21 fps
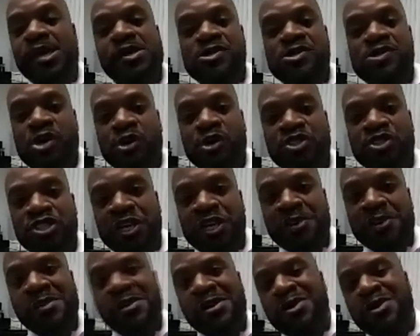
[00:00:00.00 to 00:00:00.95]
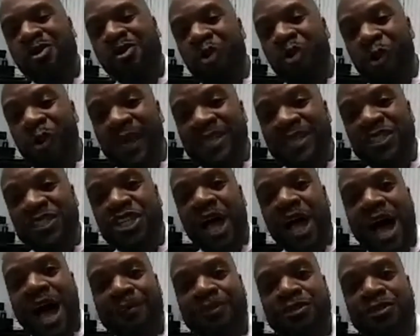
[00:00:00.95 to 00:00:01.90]
So, Jim, which
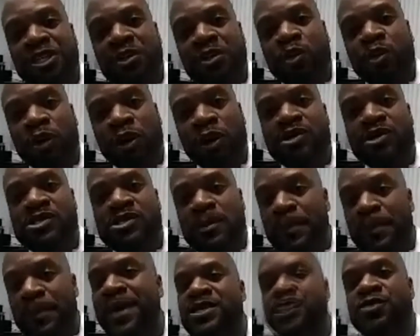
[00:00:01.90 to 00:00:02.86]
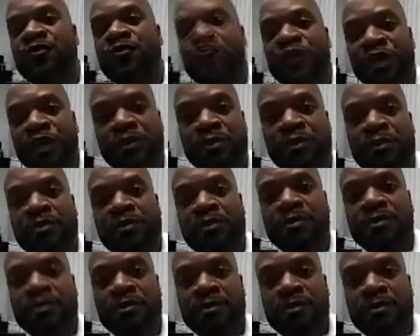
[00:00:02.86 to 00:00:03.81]
option works the best for you?
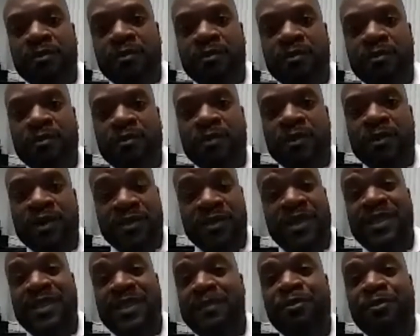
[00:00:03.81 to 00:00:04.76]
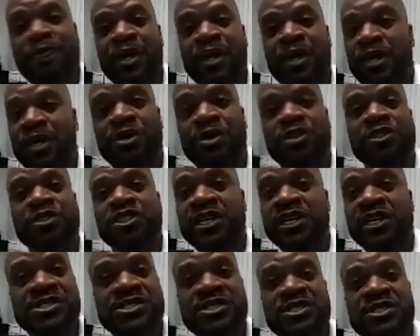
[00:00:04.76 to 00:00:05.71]
And then at that point, you
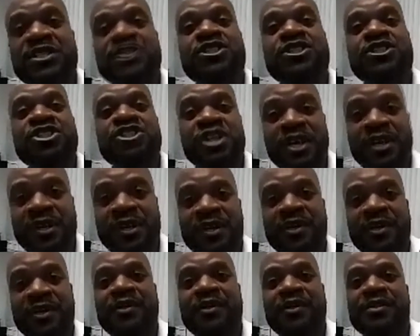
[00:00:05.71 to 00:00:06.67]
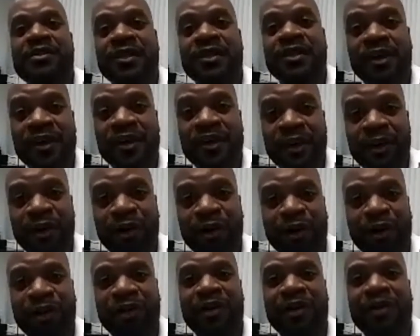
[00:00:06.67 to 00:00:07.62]
just shut the
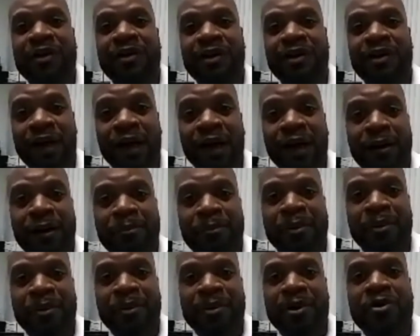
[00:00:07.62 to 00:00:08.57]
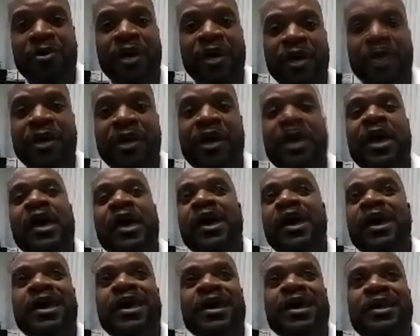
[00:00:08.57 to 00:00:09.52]
hell up, okay?
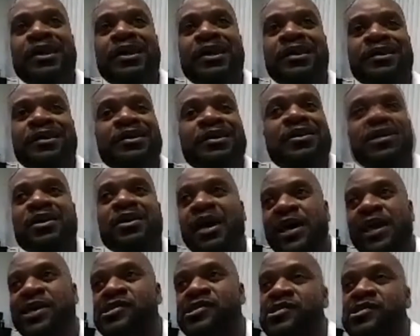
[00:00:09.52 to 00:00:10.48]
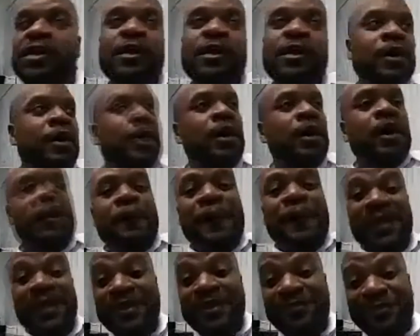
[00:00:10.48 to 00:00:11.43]
And look, you guys,
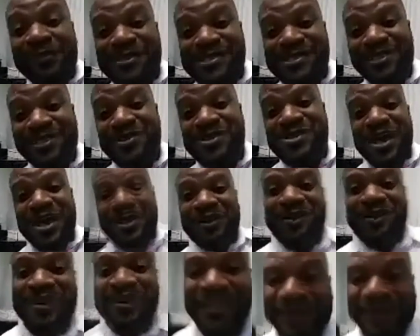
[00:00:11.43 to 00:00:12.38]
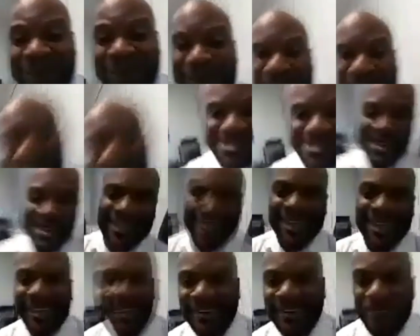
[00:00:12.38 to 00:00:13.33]
many of us lose out on deals
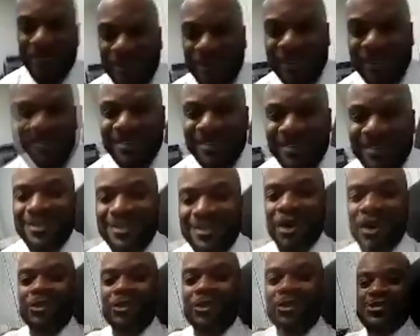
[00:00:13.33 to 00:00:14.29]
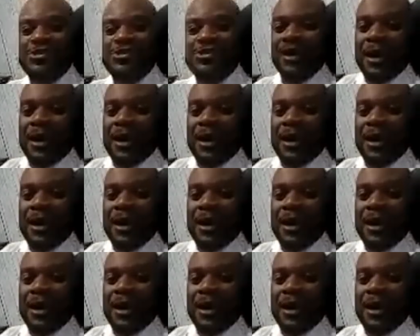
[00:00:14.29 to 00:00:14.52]
and we don't